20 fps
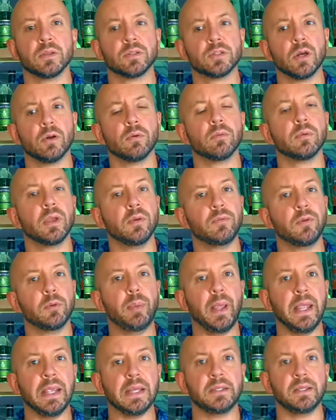So if you're
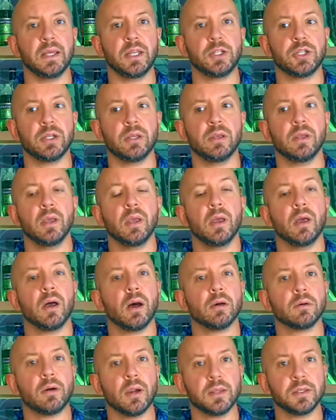paying attention,
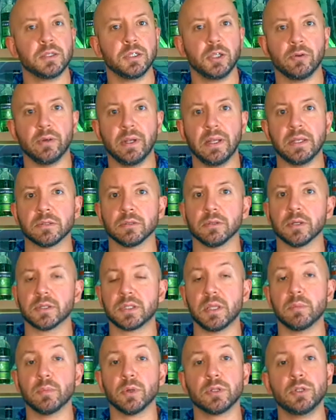a lot of these ingredients look
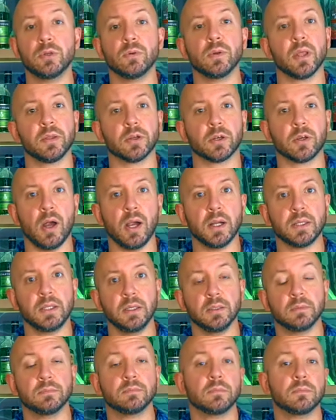similar to another
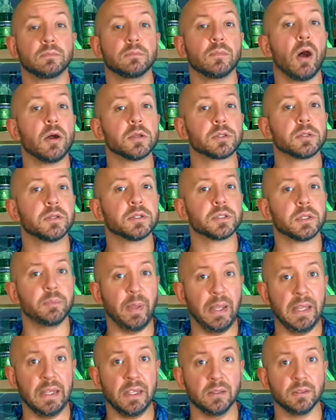cocktail, also known as the
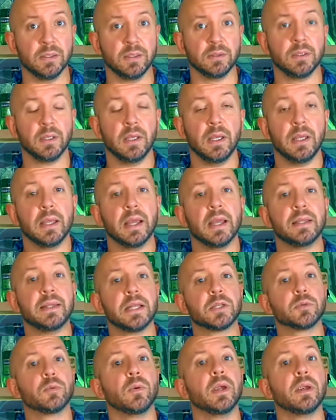painkiller. And
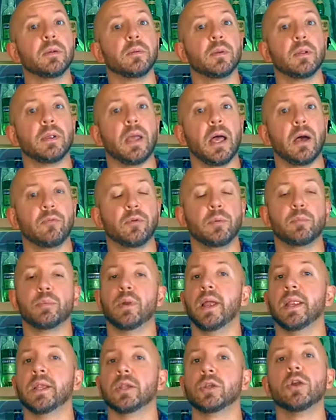that's where Alfred
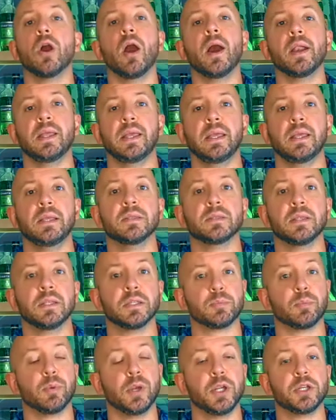Bryan got his
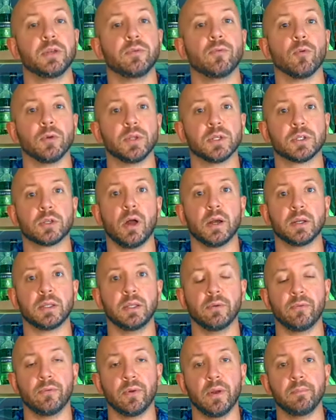inspiration for this
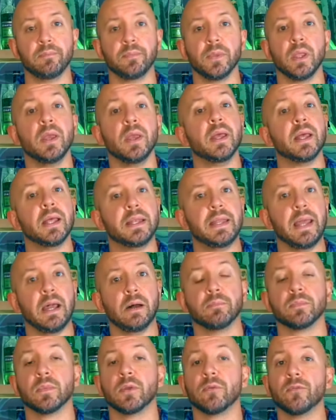cocktail from.
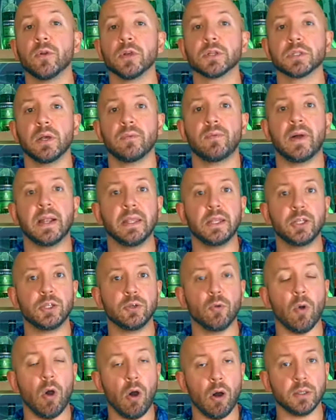Now, first off, I need
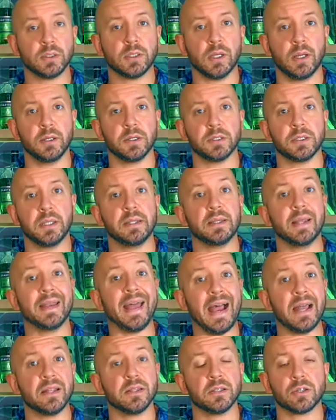you all to understand that
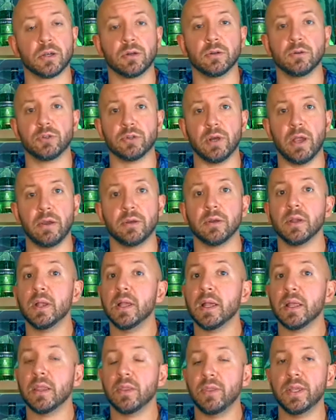at the Sorrow Drowner,
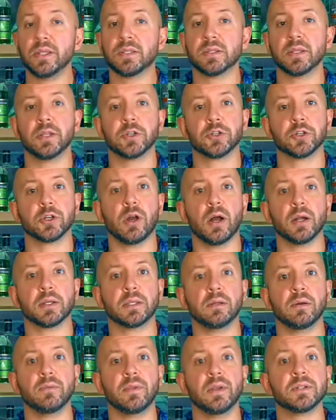this signature
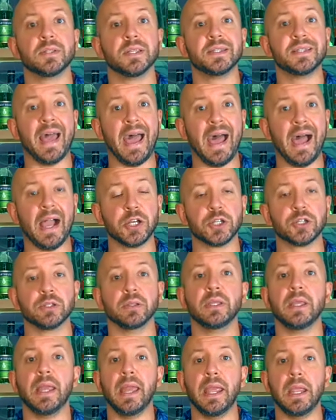cocktail of theirs is
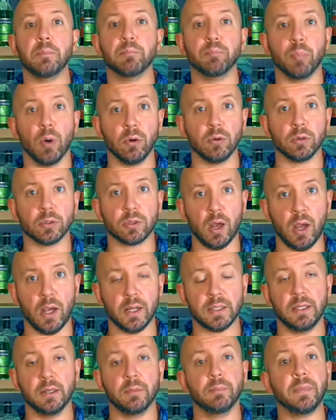actually a bowl
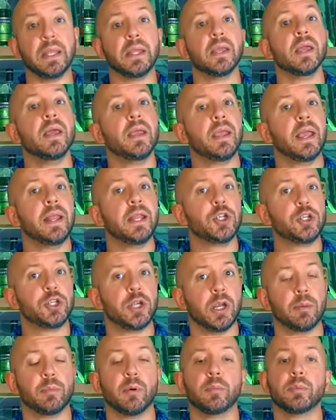cocktail, meaning it is
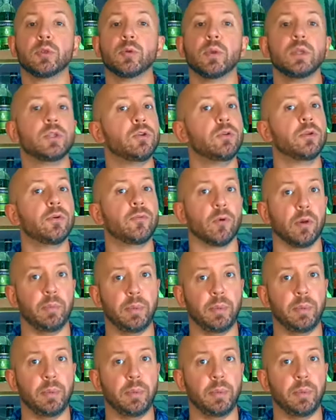shareable between two to four